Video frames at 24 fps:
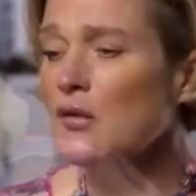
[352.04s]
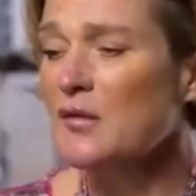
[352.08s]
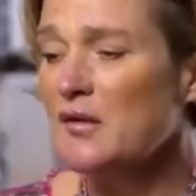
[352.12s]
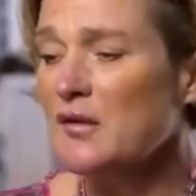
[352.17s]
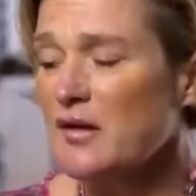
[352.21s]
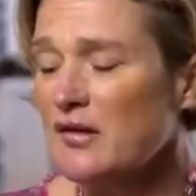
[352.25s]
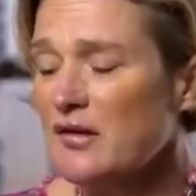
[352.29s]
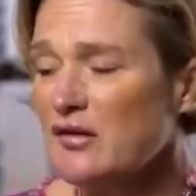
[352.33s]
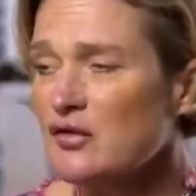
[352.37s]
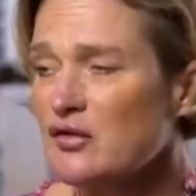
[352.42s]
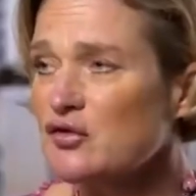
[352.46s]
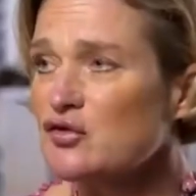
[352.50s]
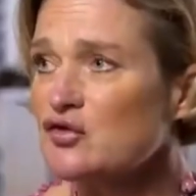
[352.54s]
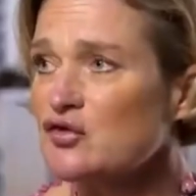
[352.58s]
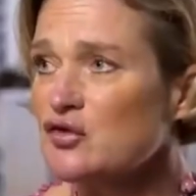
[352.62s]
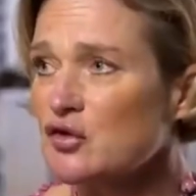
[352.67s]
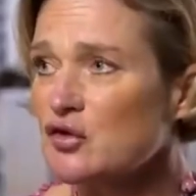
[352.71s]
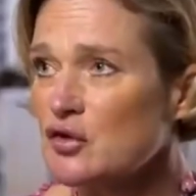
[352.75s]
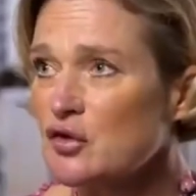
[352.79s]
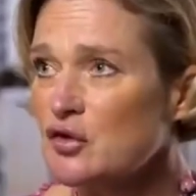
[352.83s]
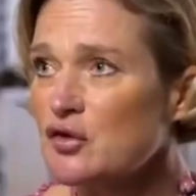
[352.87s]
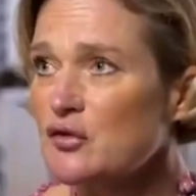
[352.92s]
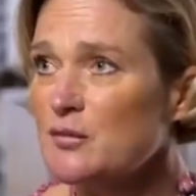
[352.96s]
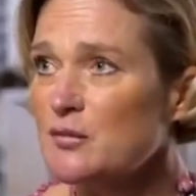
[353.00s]
I'm not the
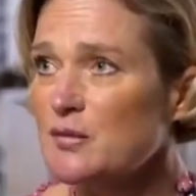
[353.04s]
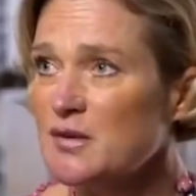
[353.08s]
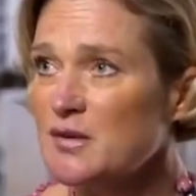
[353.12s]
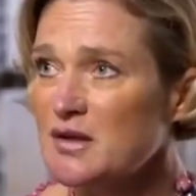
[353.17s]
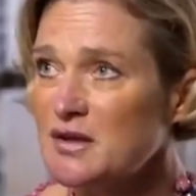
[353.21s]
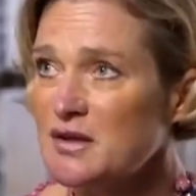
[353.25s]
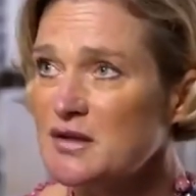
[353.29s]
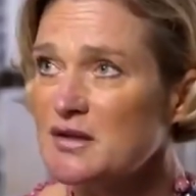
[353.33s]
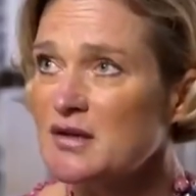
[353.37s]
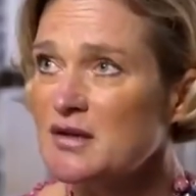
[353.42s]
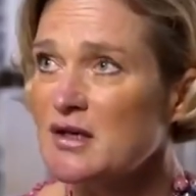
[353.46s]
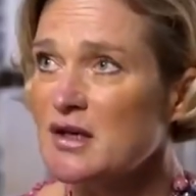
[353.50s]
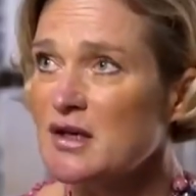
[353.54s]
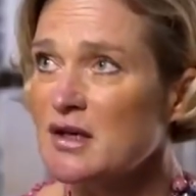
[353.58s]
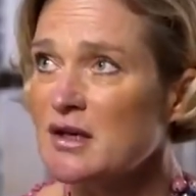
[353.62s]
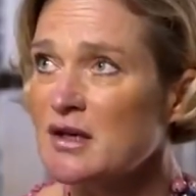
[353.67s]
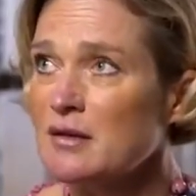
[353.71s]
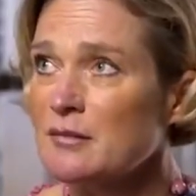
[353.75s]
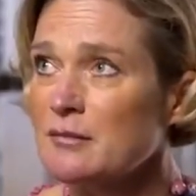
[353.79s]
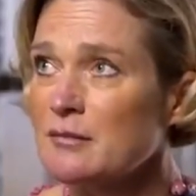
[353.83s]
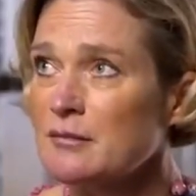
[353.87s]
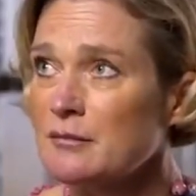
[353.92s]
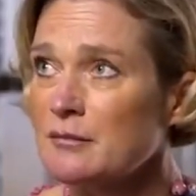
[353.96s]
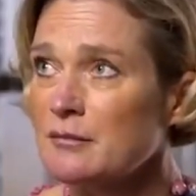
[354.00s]
one who did anything
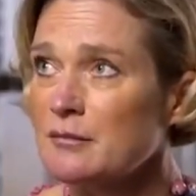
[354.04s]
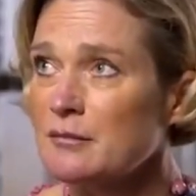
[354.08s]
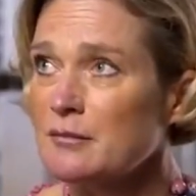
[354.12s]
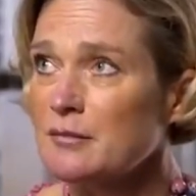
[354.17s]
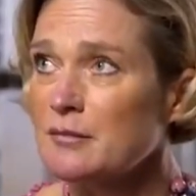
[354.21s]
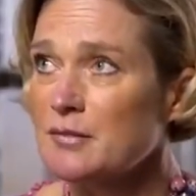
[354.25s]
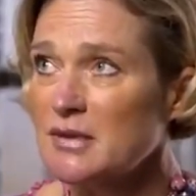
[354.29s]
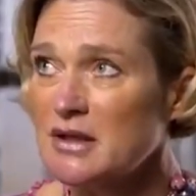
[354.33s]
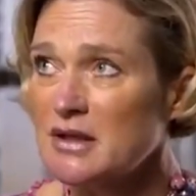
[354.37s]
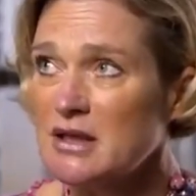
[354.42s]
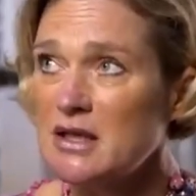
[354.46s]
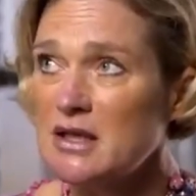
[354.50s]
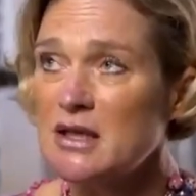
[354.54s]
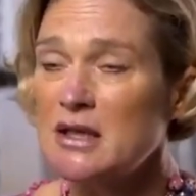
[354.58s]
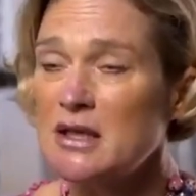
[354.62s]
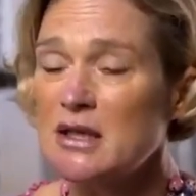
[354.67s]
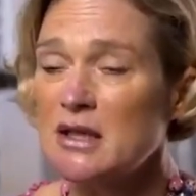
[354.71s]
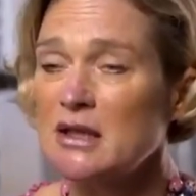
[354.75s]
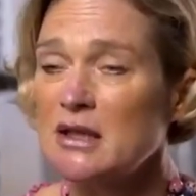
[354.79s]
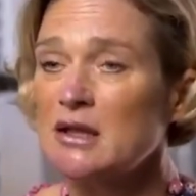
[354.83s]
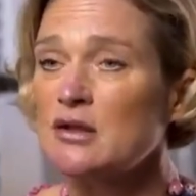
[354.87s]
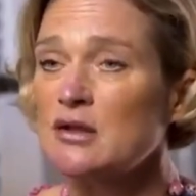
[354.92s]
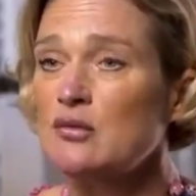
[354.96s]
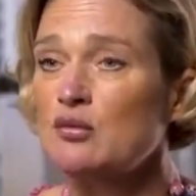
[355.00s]
wrong. It's the
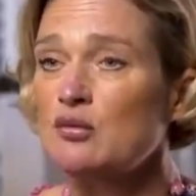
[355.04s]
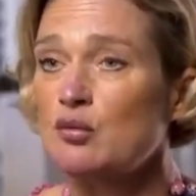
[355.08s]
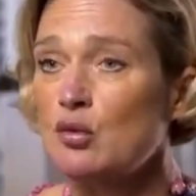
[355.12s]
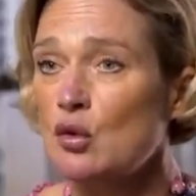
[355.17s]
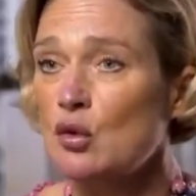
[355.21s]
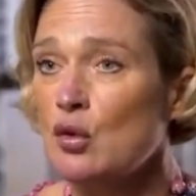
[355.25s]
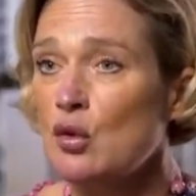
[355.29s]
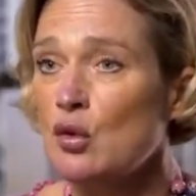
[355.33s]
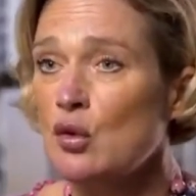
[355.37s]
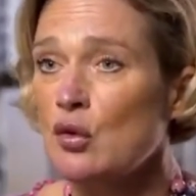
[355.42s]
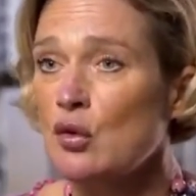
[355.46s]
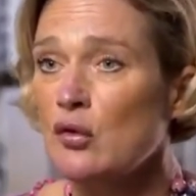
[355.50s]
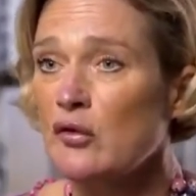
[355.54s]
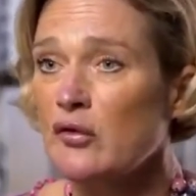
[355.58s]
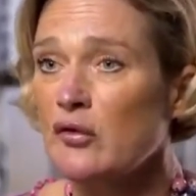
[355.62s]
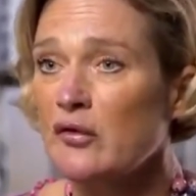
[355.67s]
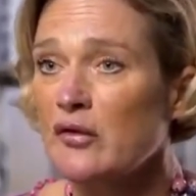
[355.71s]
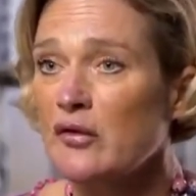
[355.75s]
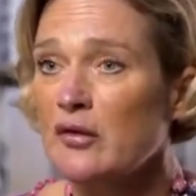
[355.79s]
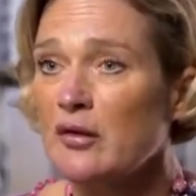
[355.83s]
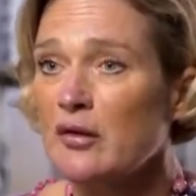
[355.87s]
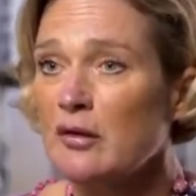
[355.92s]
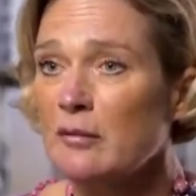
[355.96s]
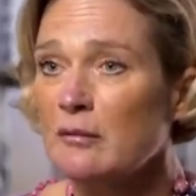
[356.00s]
secret
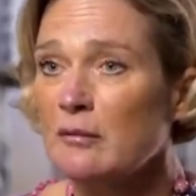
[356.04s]
relationships.